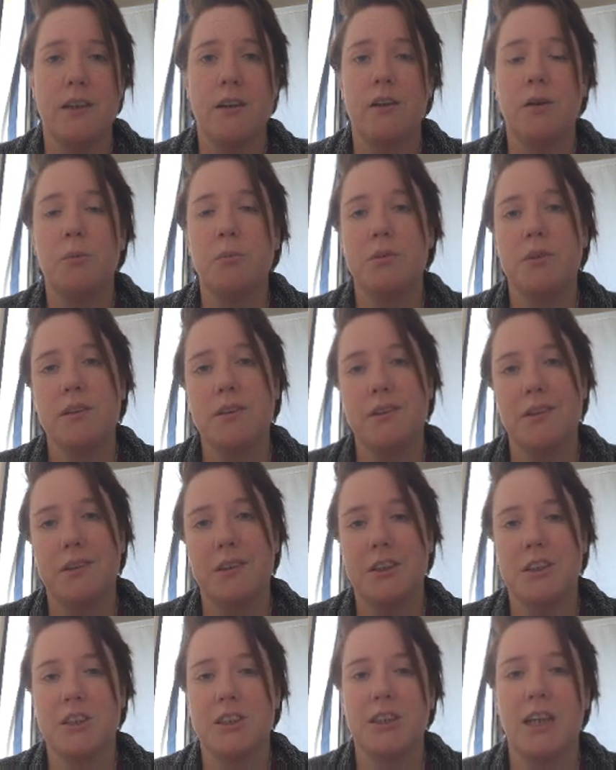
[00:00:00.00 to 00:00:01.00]
I hope the sun
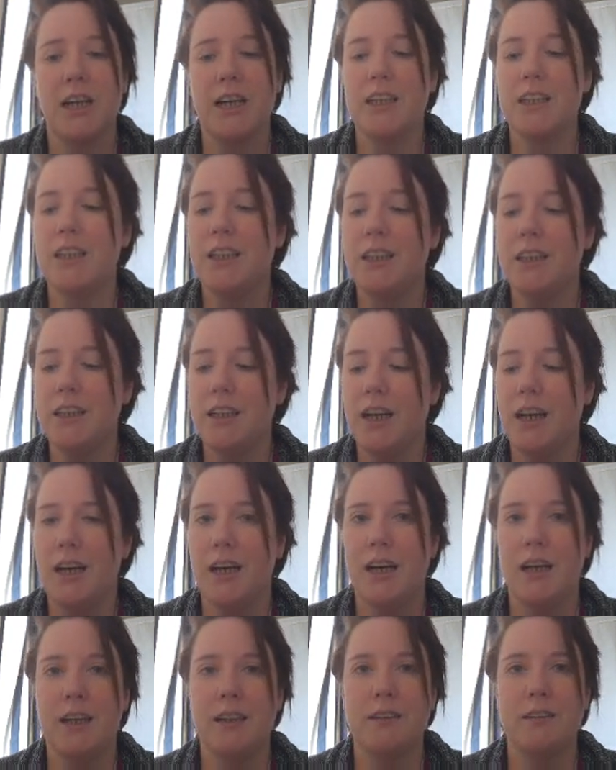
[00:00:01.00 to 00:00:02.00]
is shining,
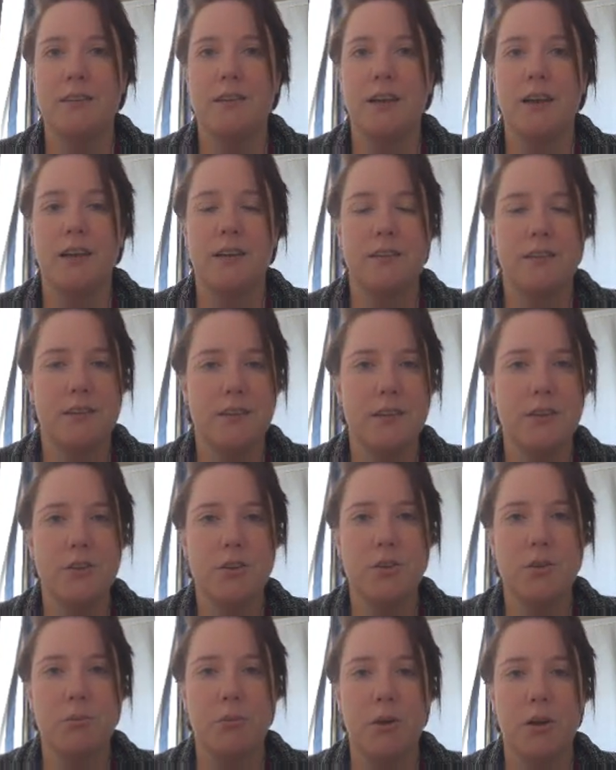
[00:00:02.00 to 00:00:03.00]
and I'll see you
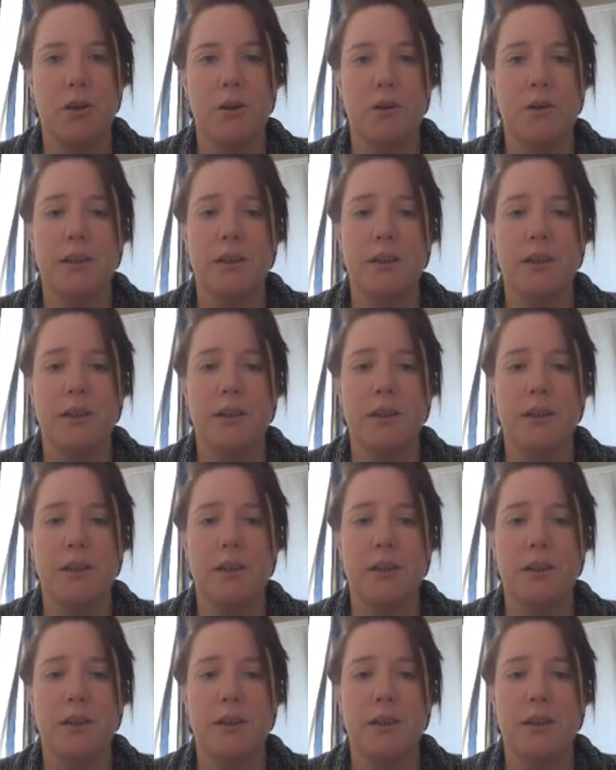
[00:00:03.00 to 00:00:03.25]
tomorrow.